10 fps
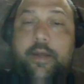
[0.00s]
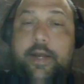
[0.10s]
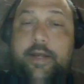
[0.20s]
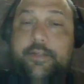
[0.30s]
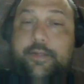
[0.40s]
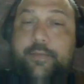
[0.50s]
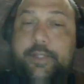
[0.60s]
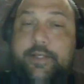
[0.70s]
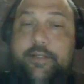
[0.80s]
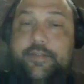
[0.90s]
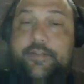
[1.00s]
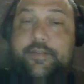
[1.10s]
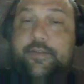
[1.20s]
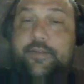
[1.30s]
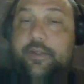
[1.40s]
As the planet
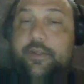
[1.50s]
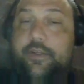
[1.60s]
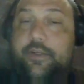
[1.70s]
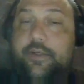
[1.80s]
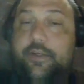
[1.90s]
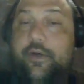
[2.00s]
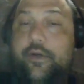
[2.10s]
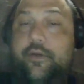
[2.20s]
descends into